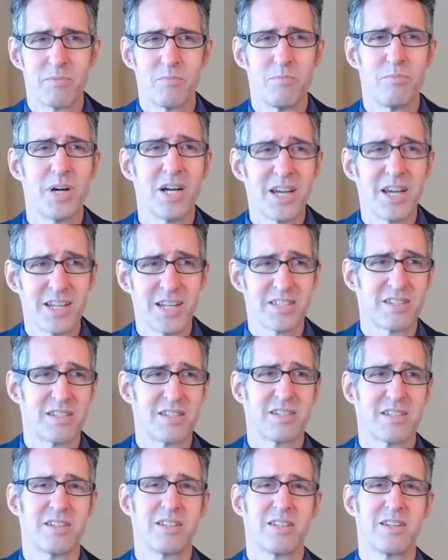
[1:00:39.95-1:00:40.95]

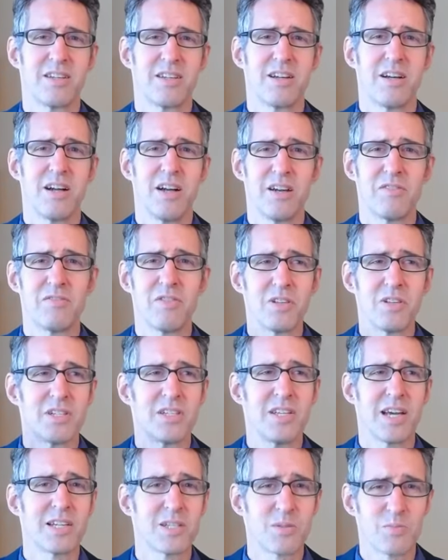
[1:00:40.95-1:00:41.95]
But I feel
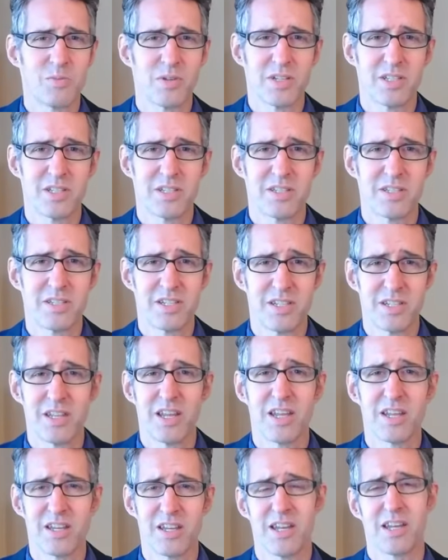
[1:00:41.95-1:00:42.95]
desperate to
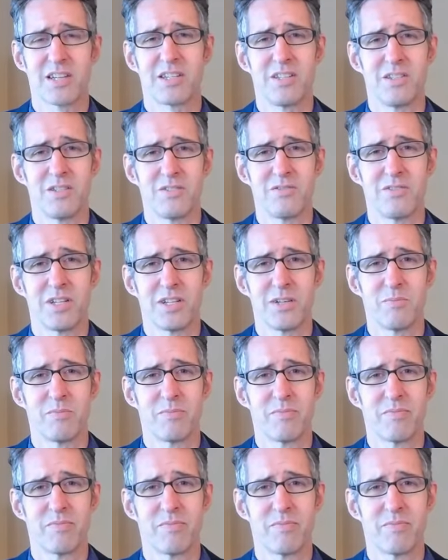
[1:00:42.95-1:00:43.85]
stay connected to Philip.